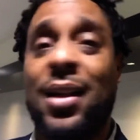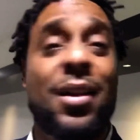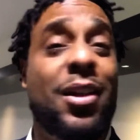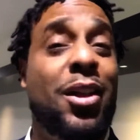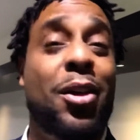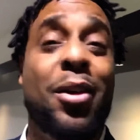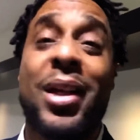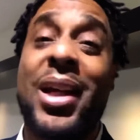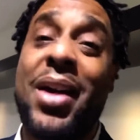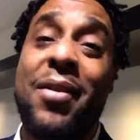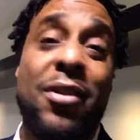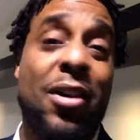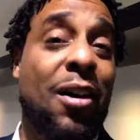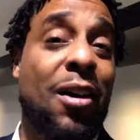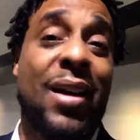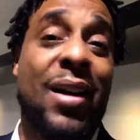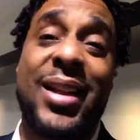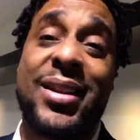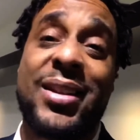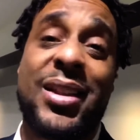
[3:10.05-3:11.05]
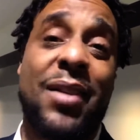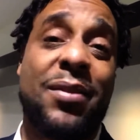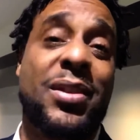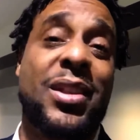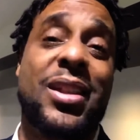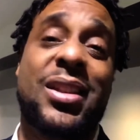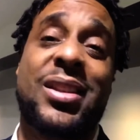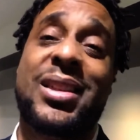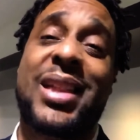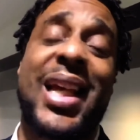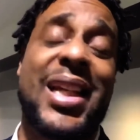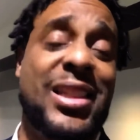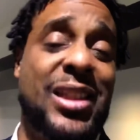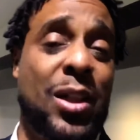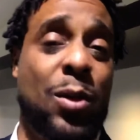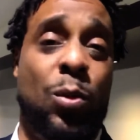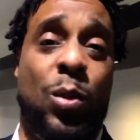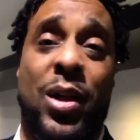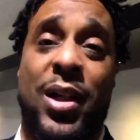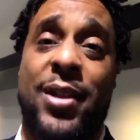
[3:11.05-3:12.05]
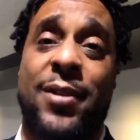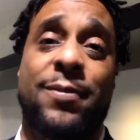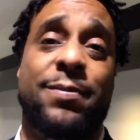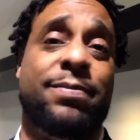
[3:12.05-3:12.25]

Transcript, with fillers: You give her all that stuff she say she want.